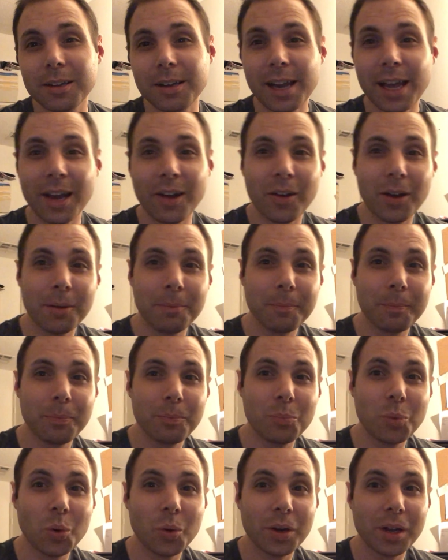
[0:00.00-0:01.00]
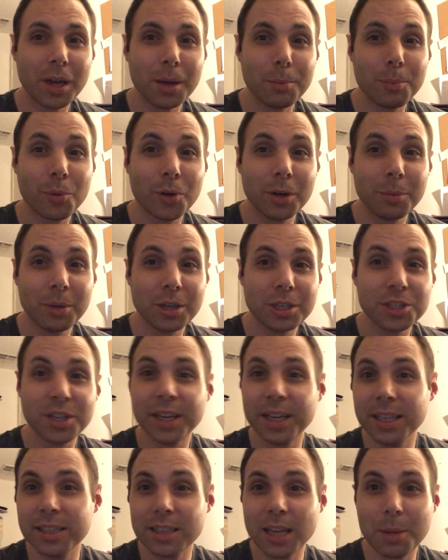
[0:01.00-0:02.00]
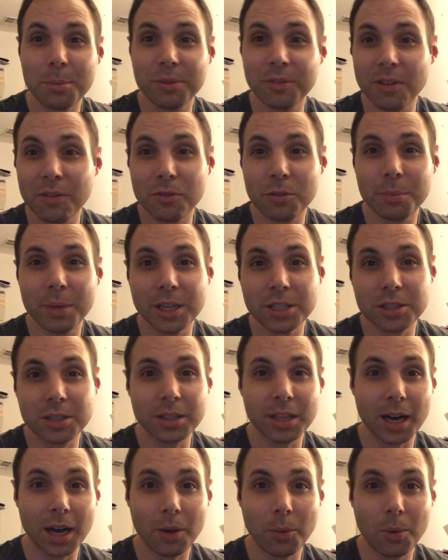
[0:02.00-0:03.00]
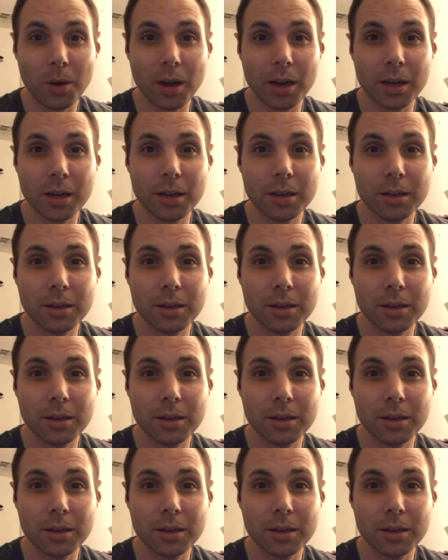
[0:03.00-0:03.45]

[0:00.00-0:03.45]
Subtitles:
now I'm pulling up pretty much any type of information that I want,